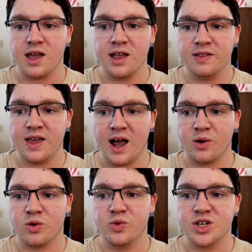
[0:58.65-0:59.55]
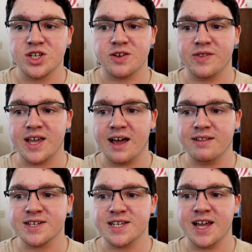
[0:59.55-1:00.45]
in the outer reaches of the
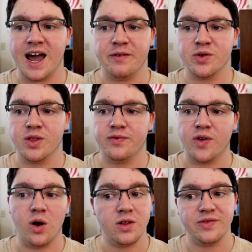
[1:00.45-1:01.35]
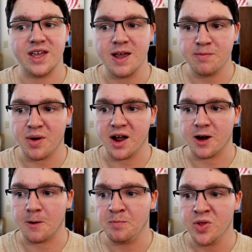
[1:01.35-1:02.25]
galaxy after the fall of the
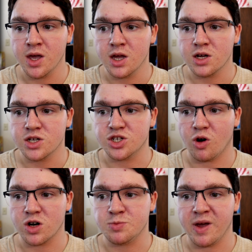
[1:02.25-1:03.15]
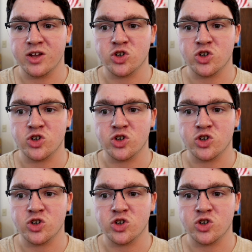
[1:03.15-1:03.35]
Empire. Stars Pedro